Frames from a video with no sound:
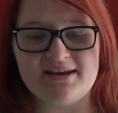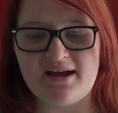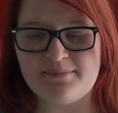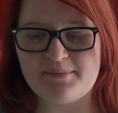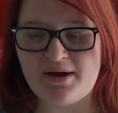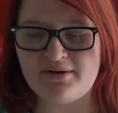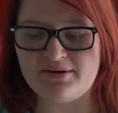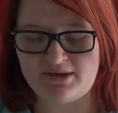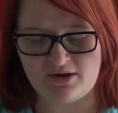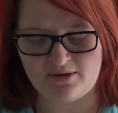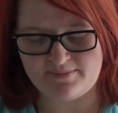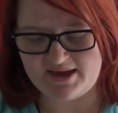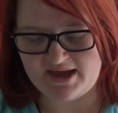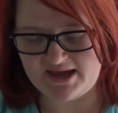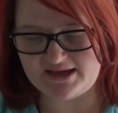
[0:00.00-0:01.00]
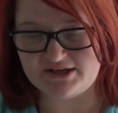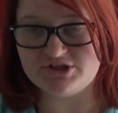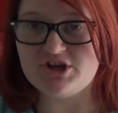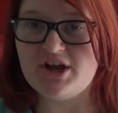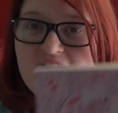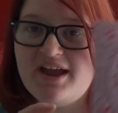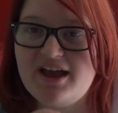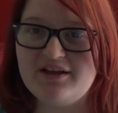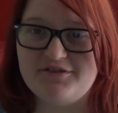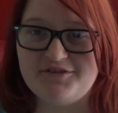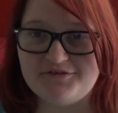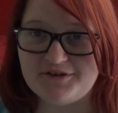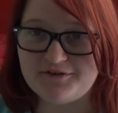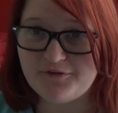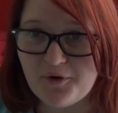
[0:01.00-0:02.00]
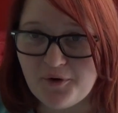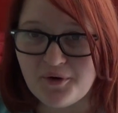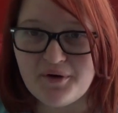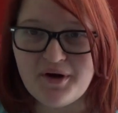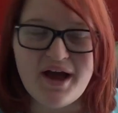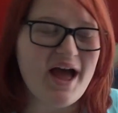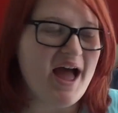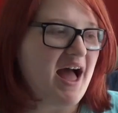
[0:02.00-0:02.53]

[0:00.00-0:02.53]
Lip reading: I'm currently on page 54.